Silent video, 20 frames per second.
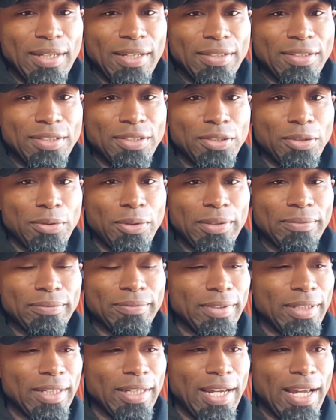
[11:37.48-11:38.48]
to do it,
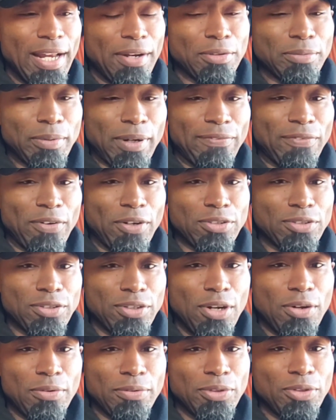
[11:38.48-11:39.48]
and it was my first
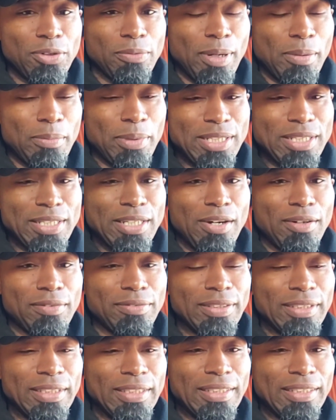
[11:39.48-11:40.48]
load doing by myself.
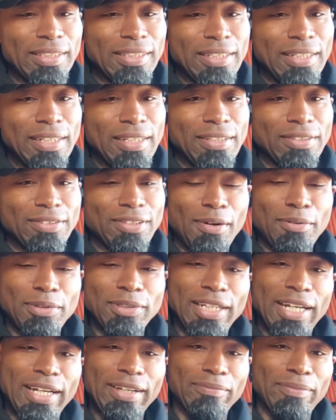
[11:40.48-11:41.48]
So I
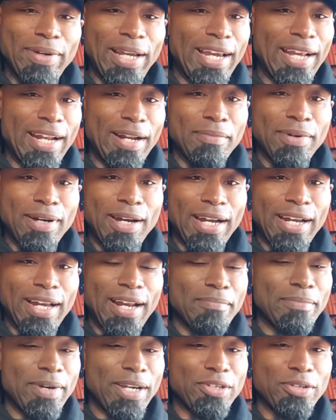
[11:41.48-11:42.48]
was like, man, I got
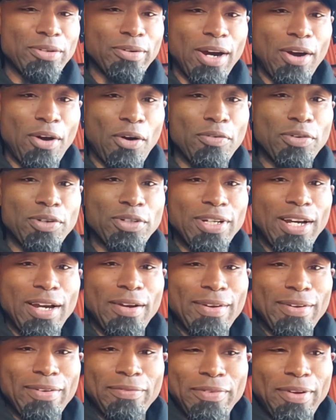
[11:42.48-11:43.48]
to make sure I
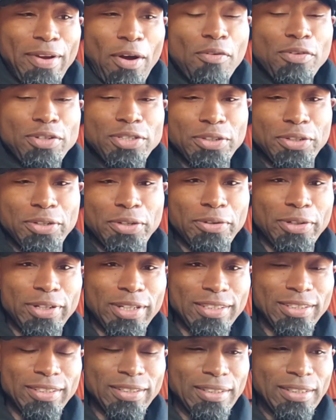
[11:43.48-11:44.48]
over secure
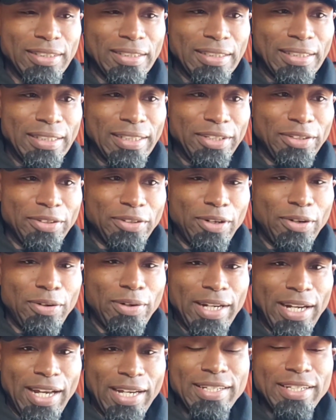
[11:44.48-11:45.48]
this,
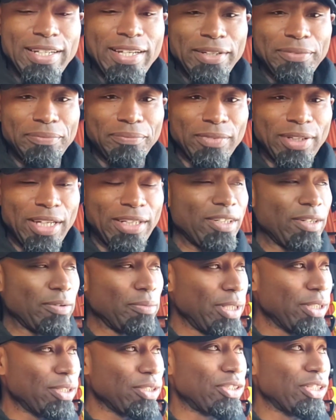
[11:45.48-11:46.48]
and I did. I did a
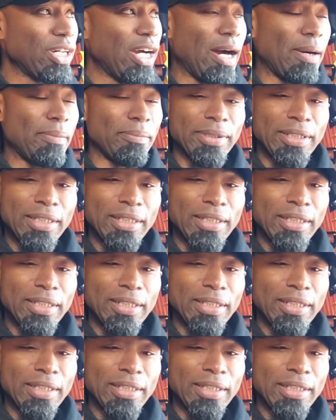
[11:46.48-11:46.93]
really good job.